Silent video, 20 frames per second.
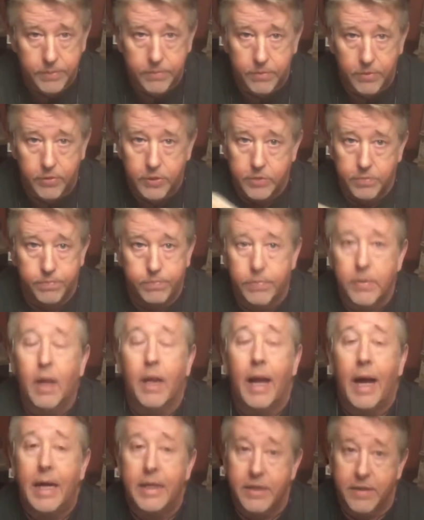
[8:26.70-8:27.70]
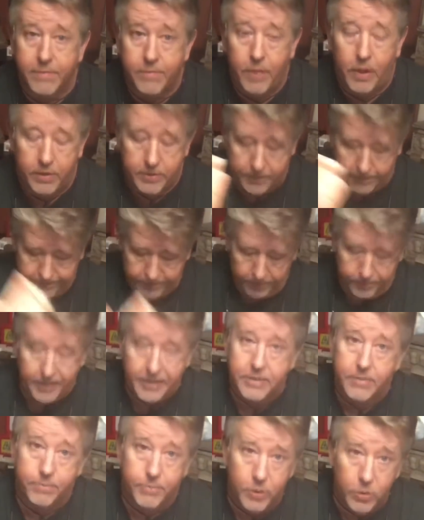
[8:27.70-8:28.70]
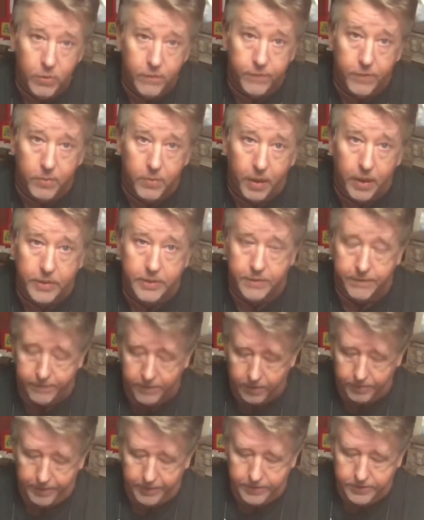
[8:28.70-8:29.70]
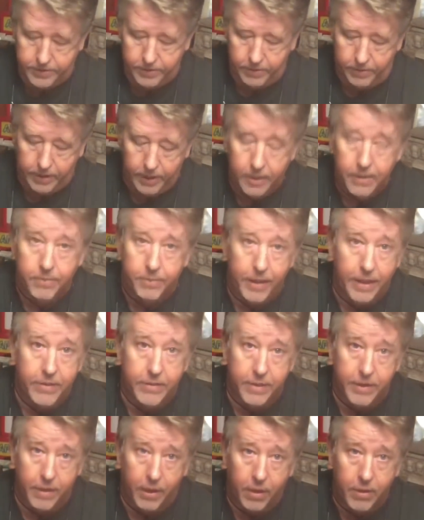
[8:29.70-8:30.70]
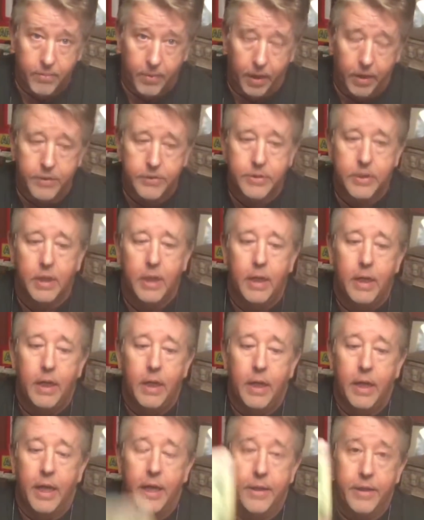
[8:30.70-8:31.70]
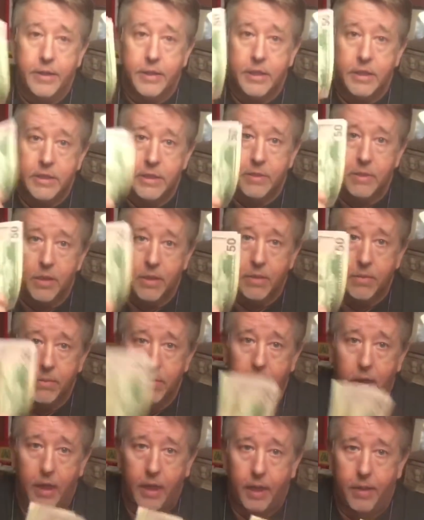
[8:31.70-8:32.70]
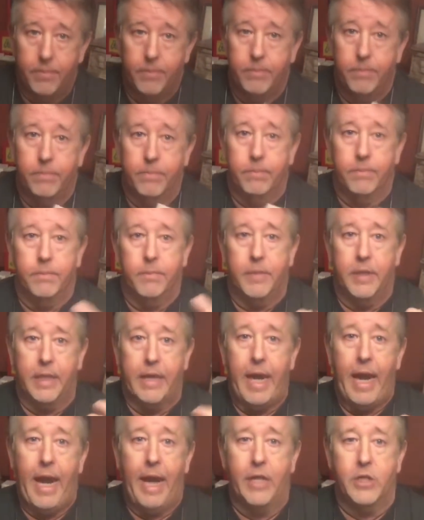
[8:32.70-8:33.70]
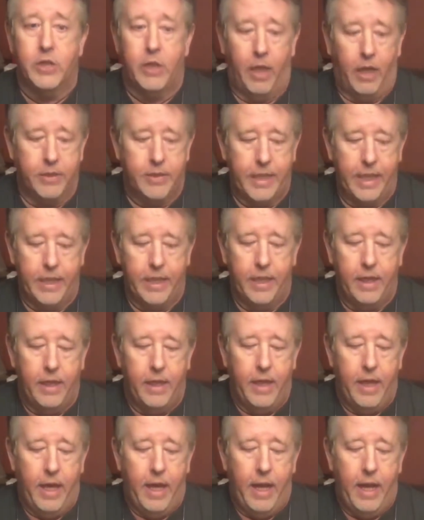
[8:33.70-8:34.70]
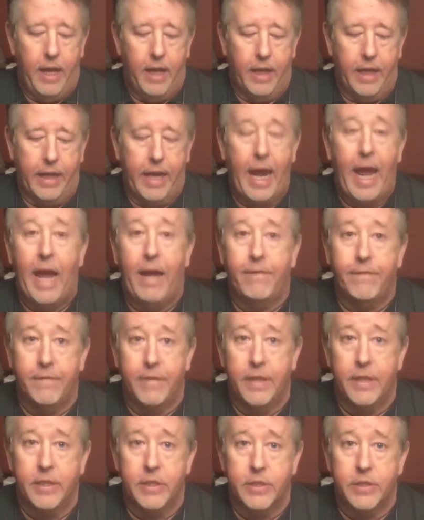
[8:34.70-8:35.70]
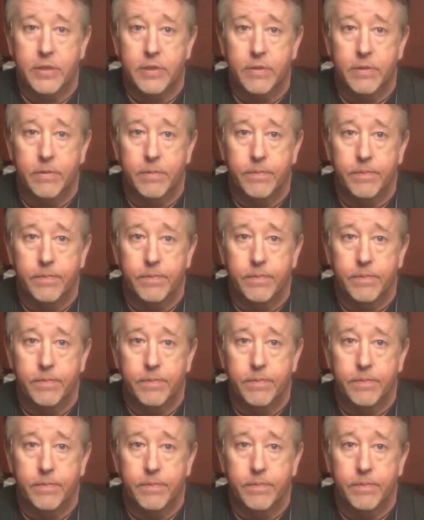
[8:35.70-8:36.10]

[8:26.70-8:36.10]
there's lots of malls in the Philippines. Beautiful malls in the Philippines too, better than our malls. And this is the cash. Now I'll take like half of this,